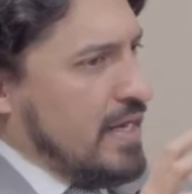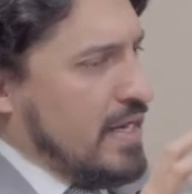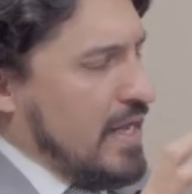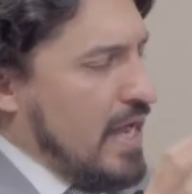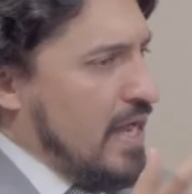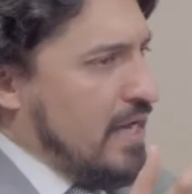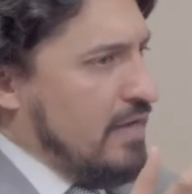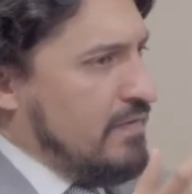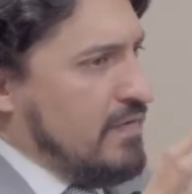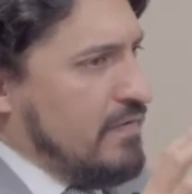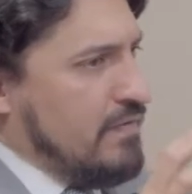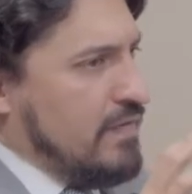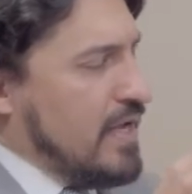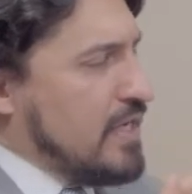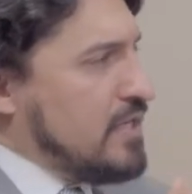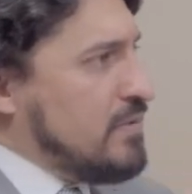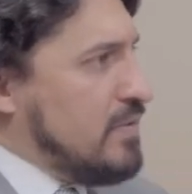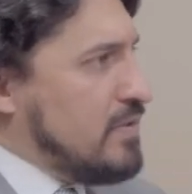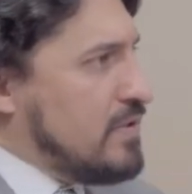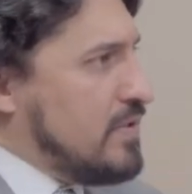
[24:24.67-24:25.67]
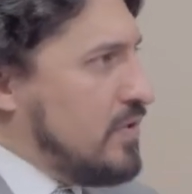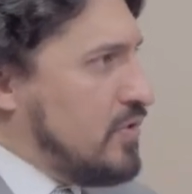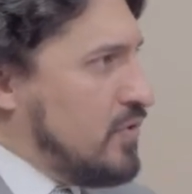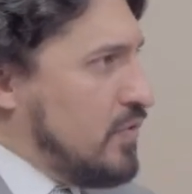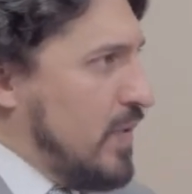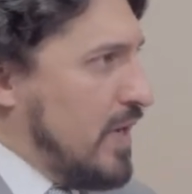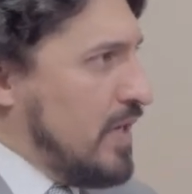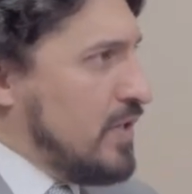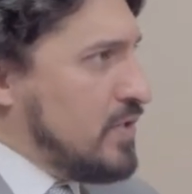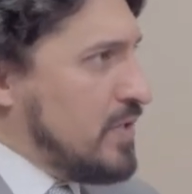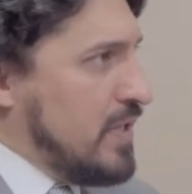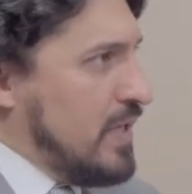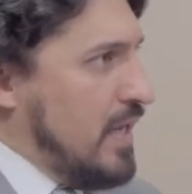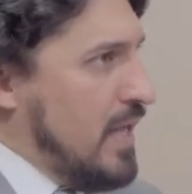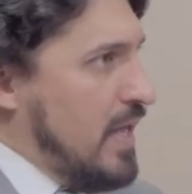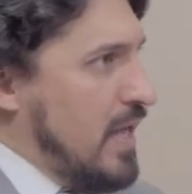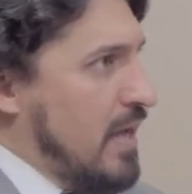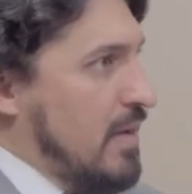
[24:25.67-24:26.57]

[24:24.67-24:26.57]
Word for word: a kind of a flexible situation,